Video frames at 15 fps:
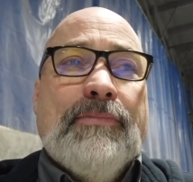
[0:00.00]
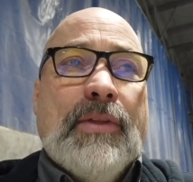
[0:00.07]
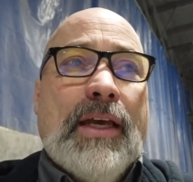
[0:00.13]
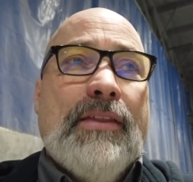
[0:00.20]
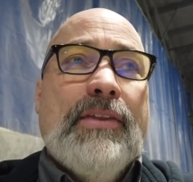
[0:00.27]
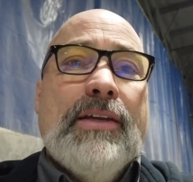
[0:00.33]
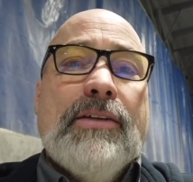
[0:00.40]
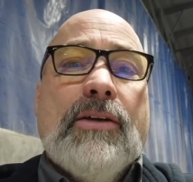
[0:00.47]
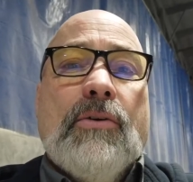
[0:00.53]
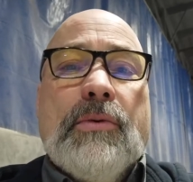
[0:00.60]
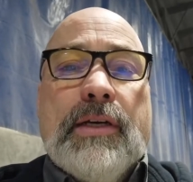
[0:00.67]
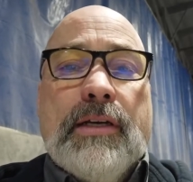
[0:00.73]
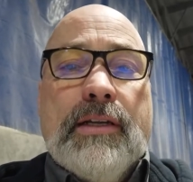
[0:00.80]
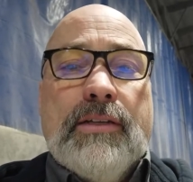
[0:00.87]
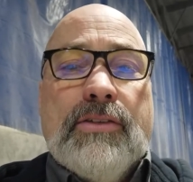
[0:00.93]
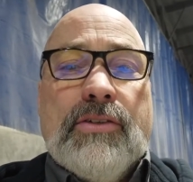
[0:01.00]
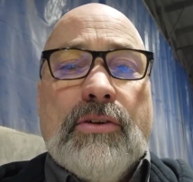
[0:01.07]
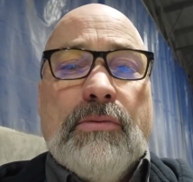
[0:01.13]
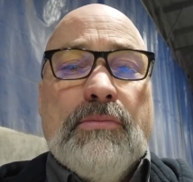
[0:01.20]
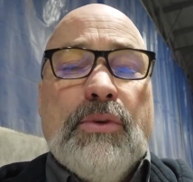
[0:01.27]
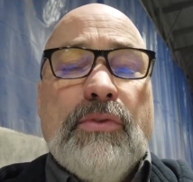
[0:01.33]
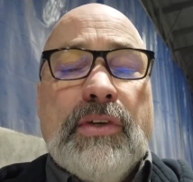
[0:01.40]
and then go in and start
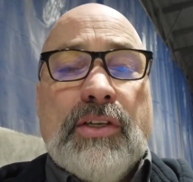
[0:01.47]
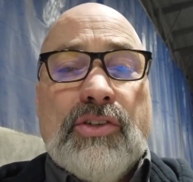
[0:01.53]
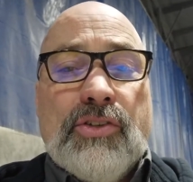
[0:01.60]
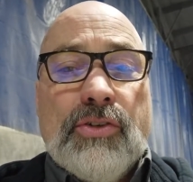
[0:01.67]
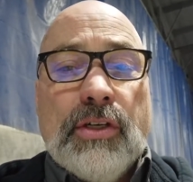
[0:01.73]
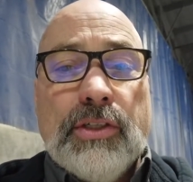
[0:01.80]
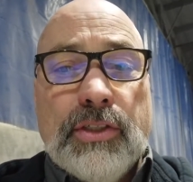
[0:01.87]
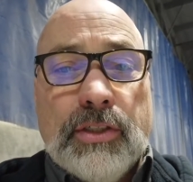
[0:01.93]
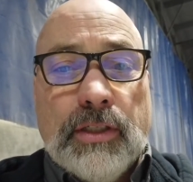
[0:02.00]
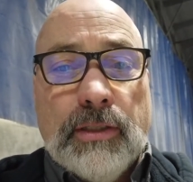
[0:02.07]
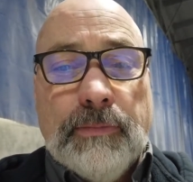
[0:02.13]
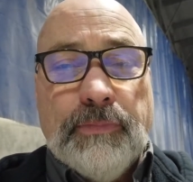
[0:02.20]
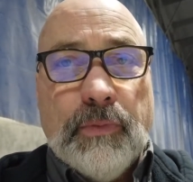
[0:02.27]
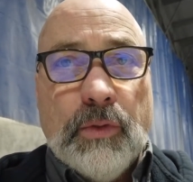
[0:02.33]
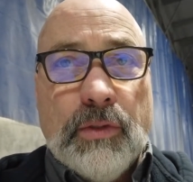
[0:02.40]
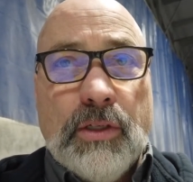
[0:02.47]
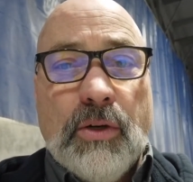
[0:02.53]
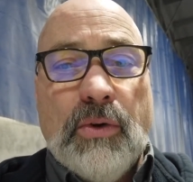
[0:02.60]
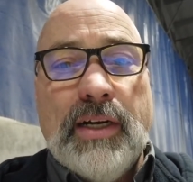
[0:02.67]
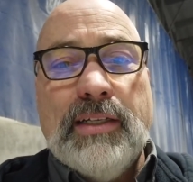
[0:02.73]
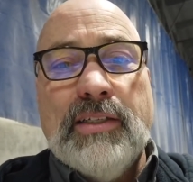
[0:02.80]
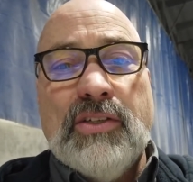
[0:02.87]
moving structure or
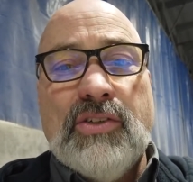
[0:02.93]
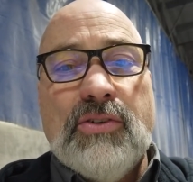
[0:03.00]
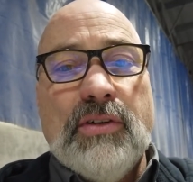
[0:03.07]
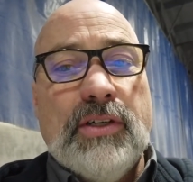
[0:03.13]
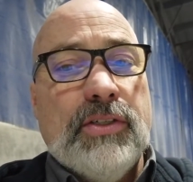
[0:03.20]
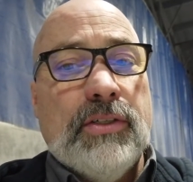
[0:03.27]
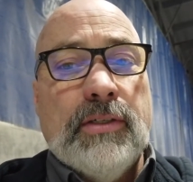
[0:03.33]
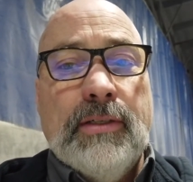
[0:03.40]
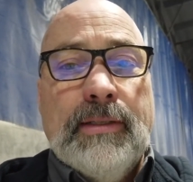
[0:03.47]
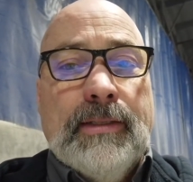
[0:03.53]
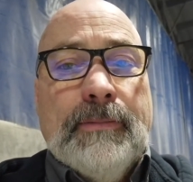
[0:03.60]
correcting structure,